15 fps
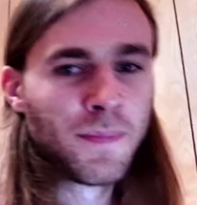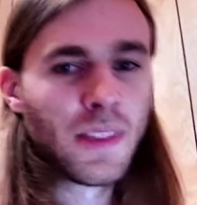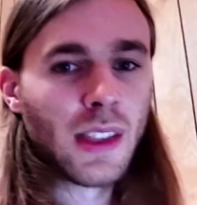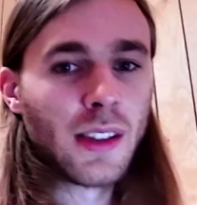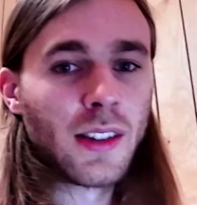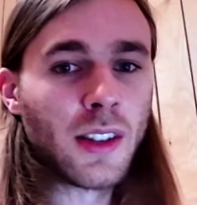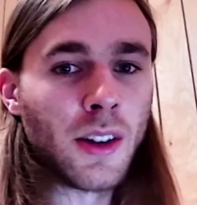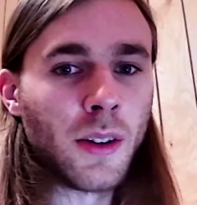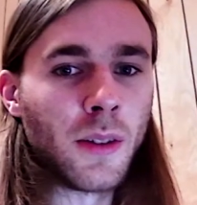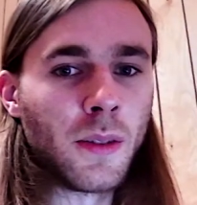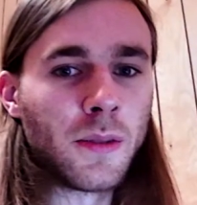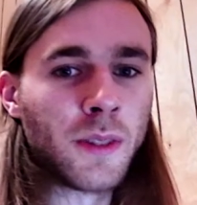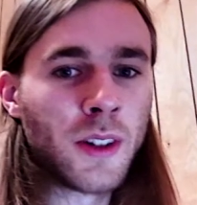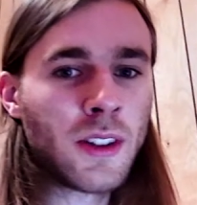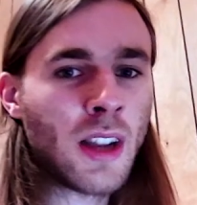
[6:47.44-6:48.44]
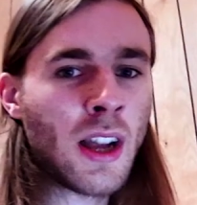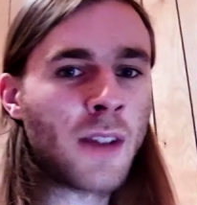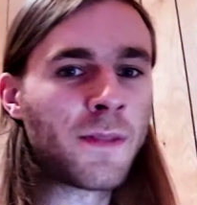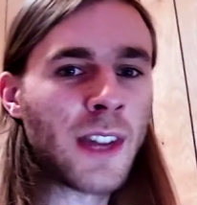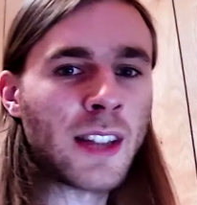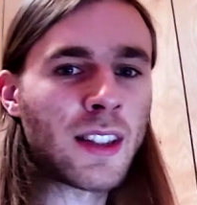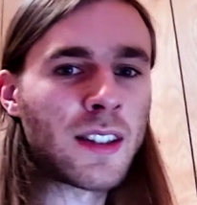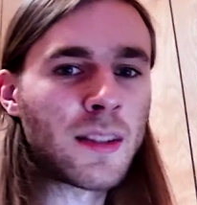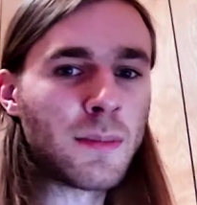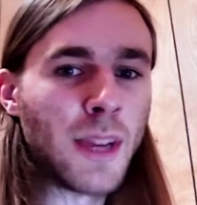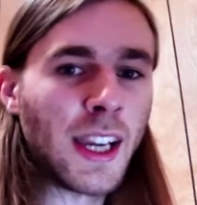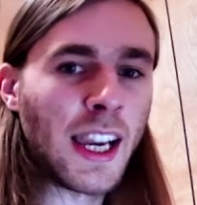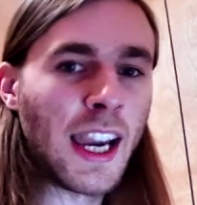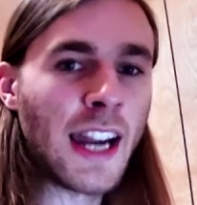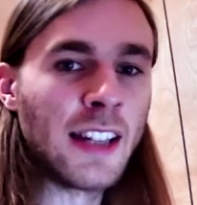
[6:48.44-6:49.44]
So first off, that doesn't
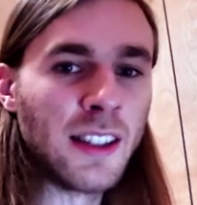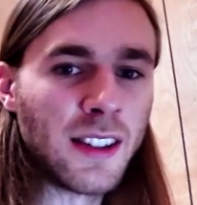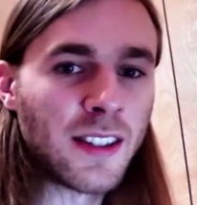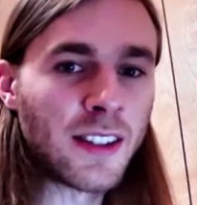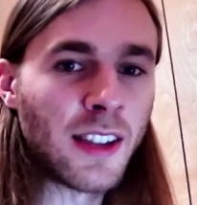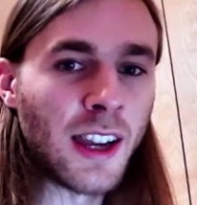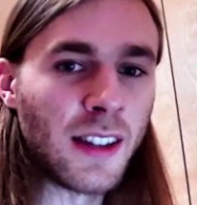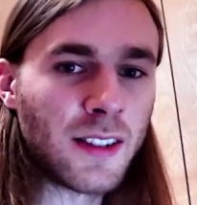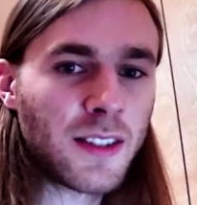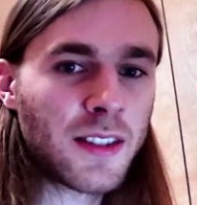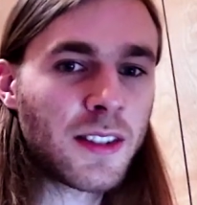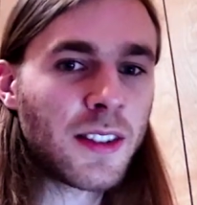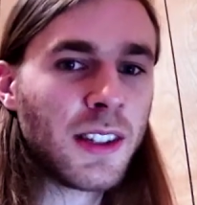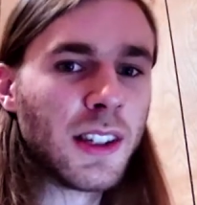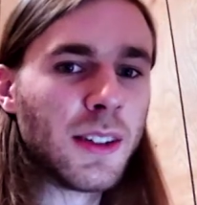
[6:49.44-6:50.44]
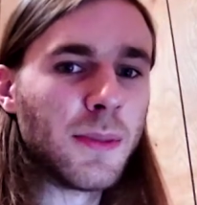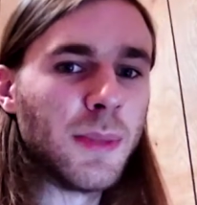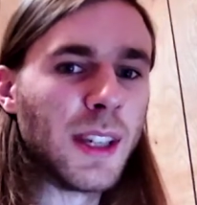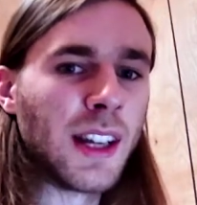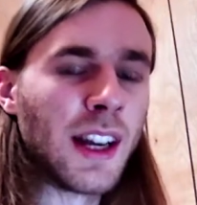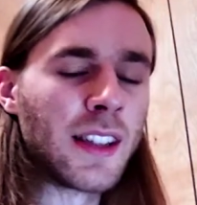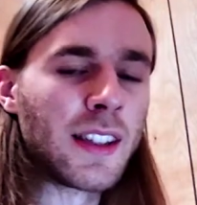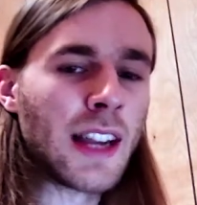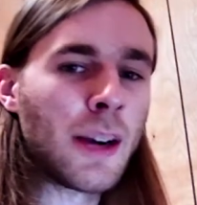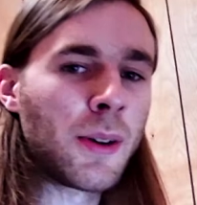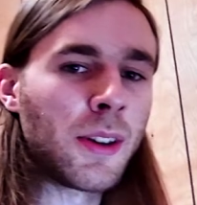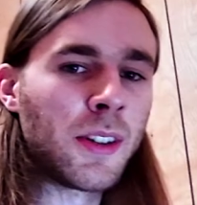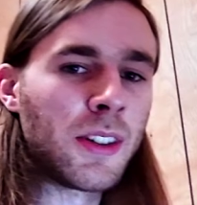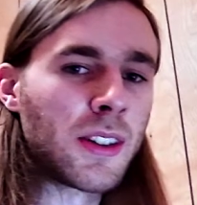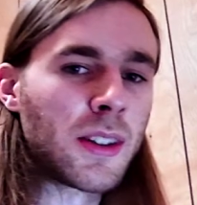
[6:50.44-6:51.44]
make any sense, because how are
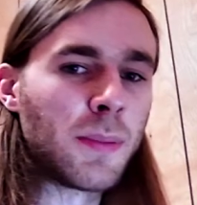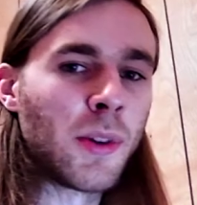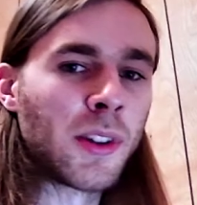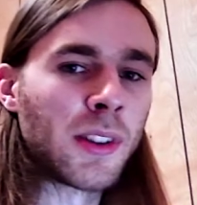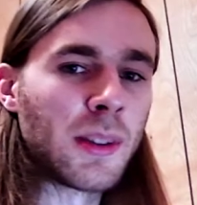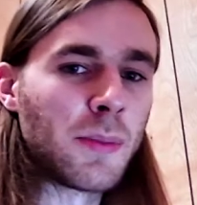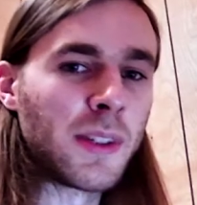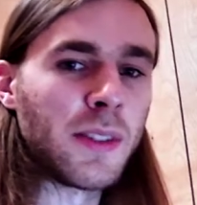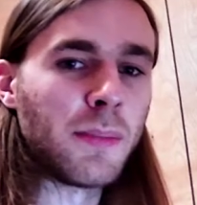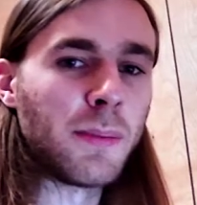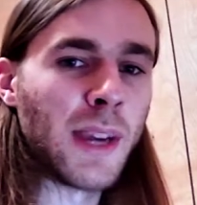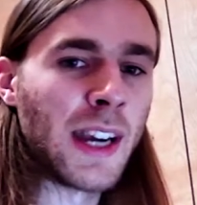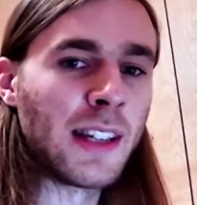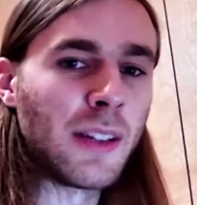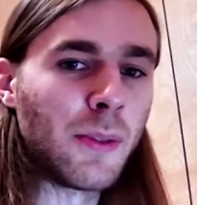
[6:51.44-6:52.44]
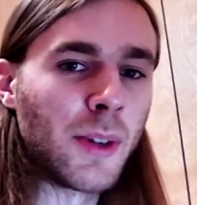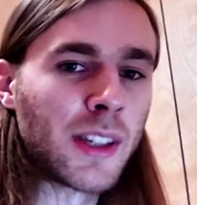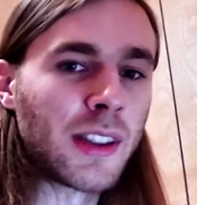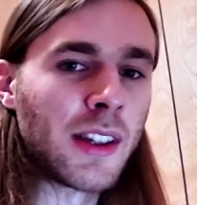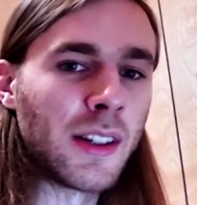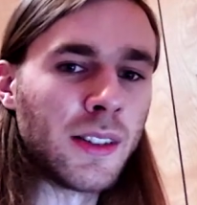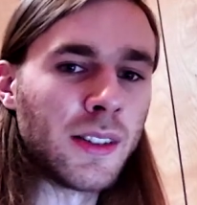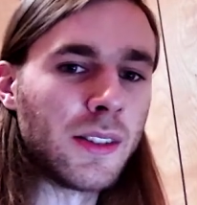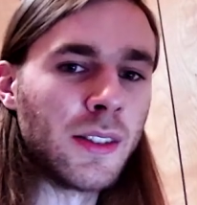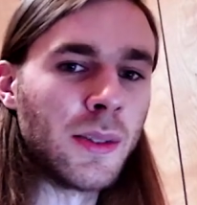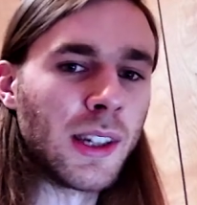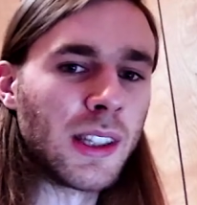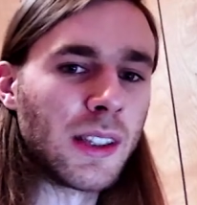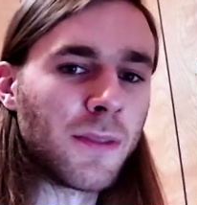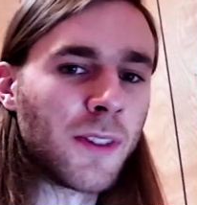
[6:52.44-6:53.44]
you going to support them when you're banning what they're
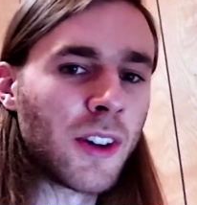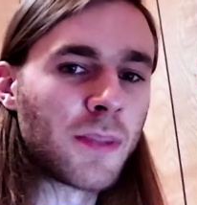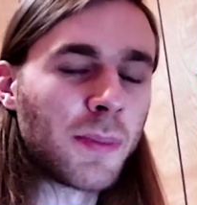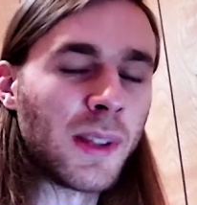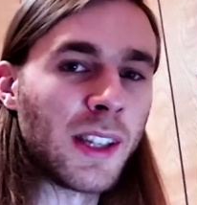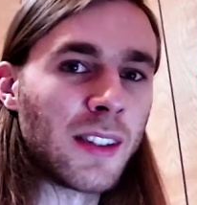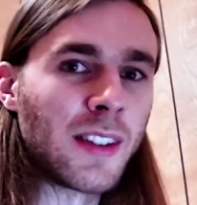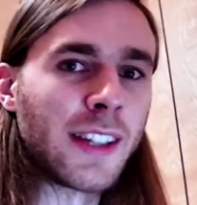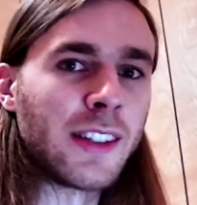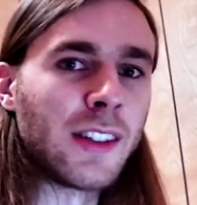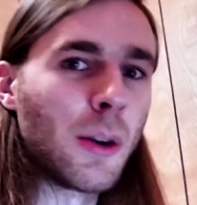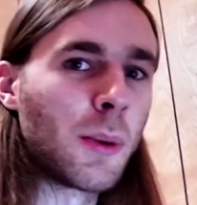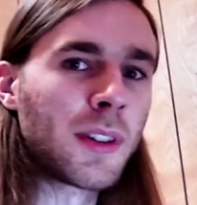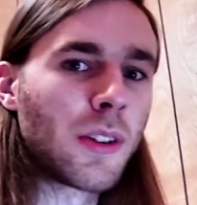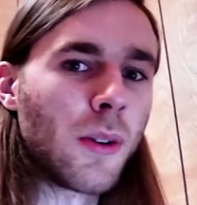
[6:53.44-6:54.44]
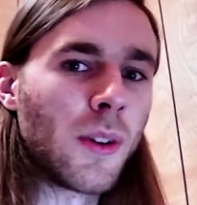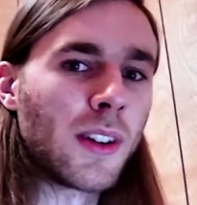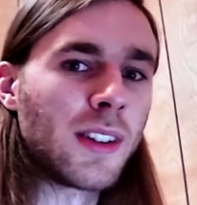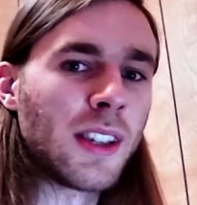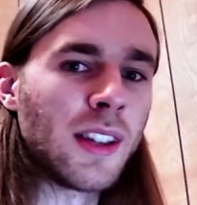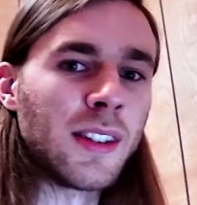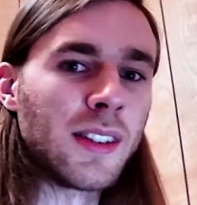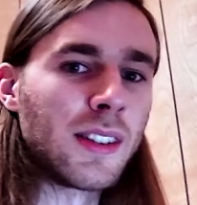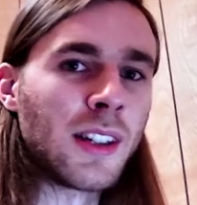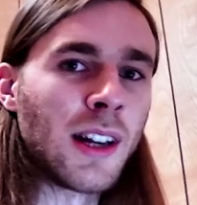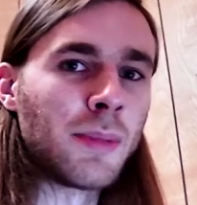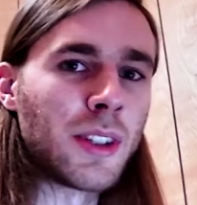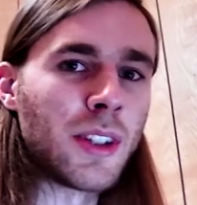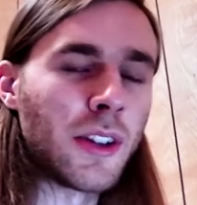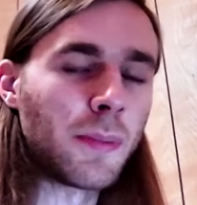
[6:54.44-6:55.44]
doing in the first place? Like, no one's going to
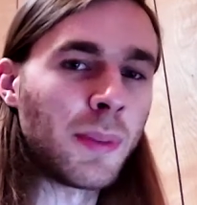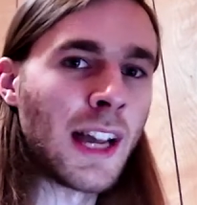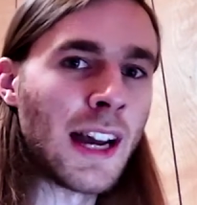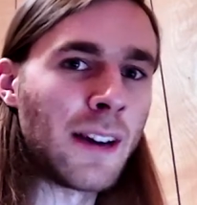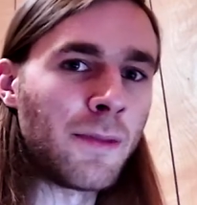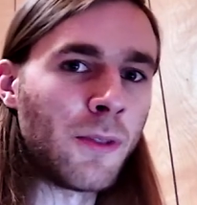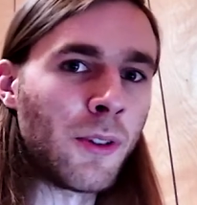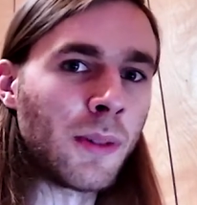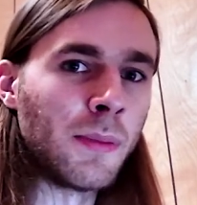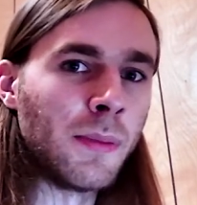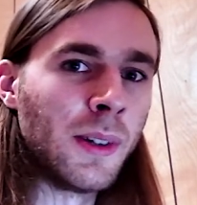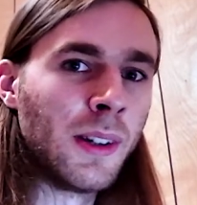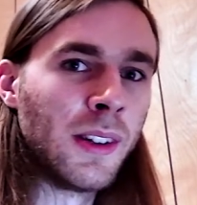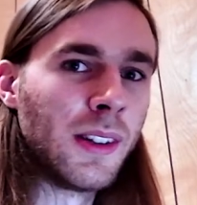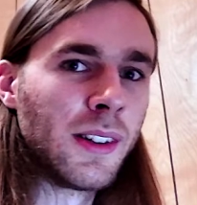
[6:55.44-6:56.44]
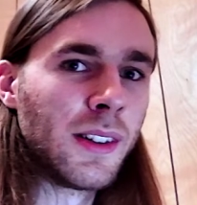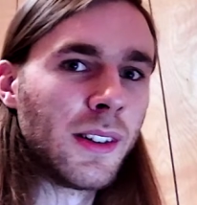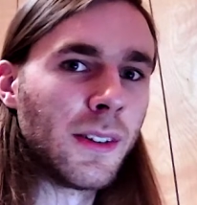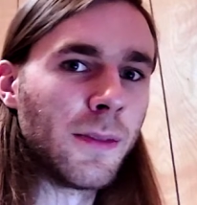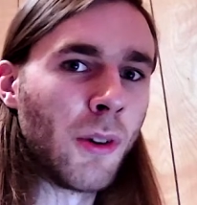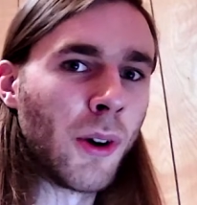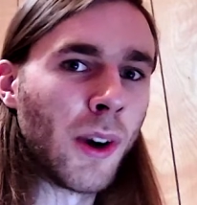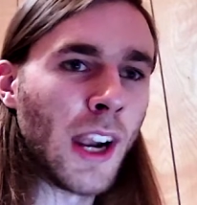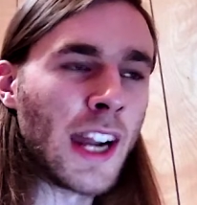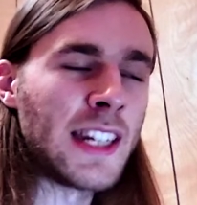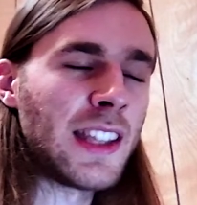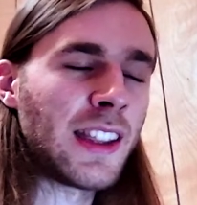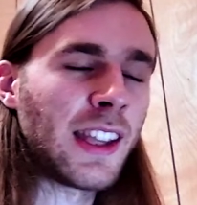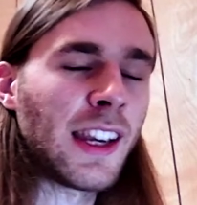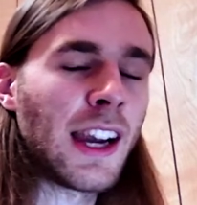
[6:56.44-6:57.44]
come to your platform for
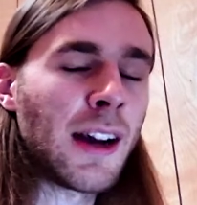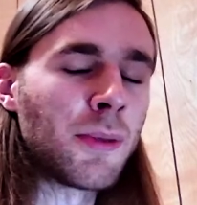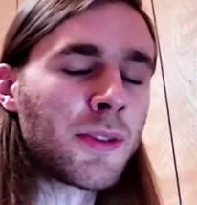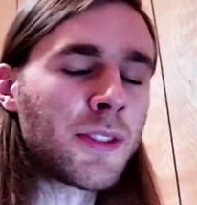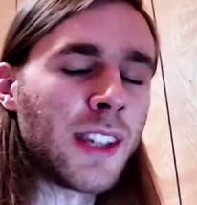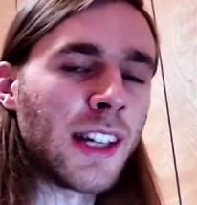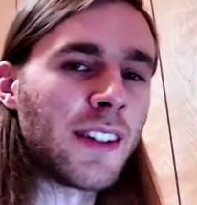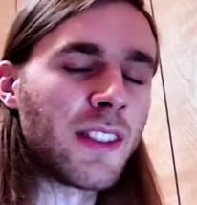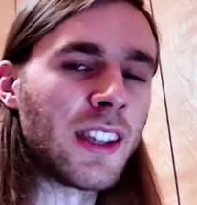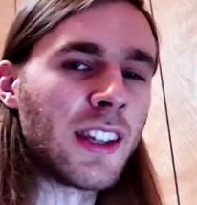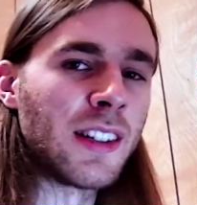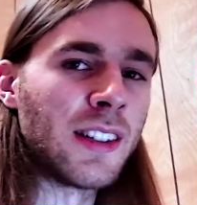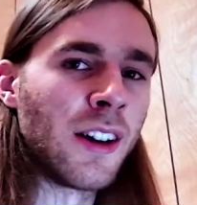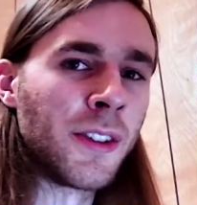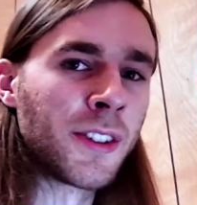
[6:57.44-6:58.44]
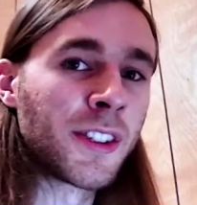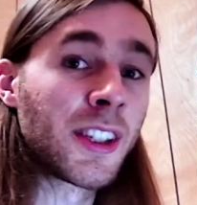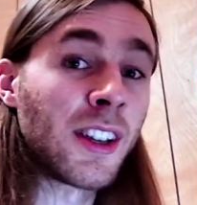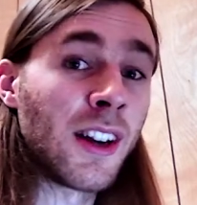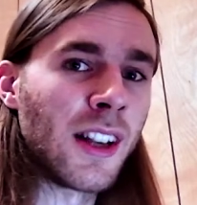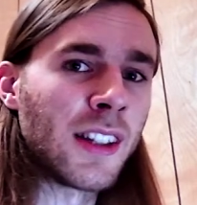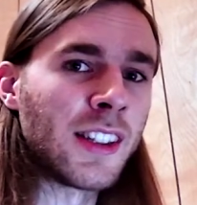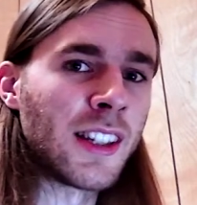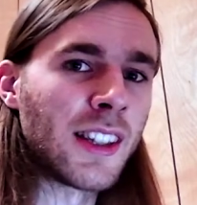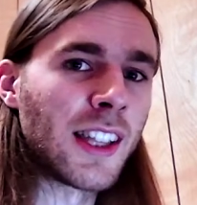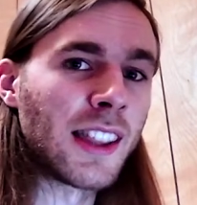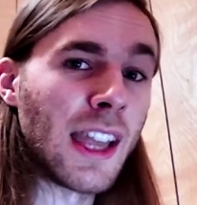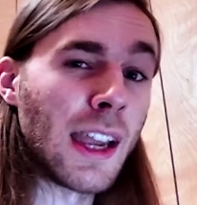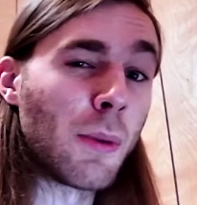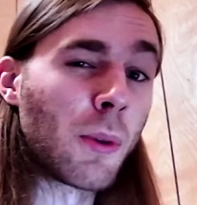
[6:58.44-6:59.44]
anything outside of the adult content
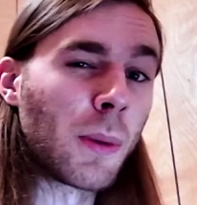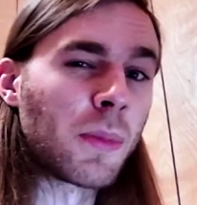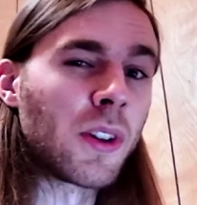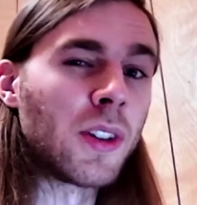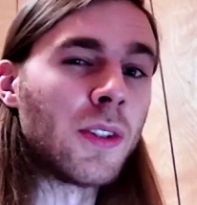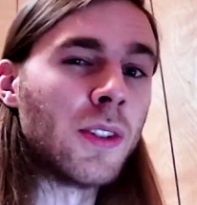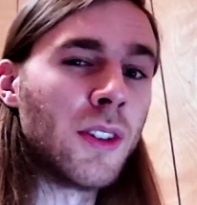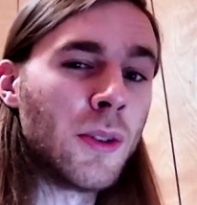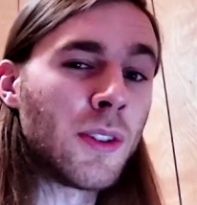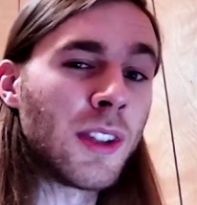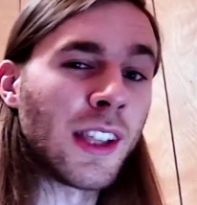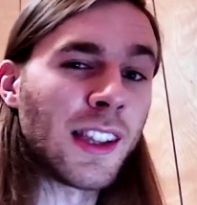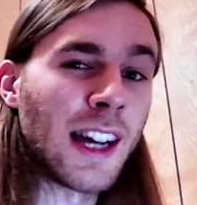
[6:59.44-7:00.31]
that they were producing.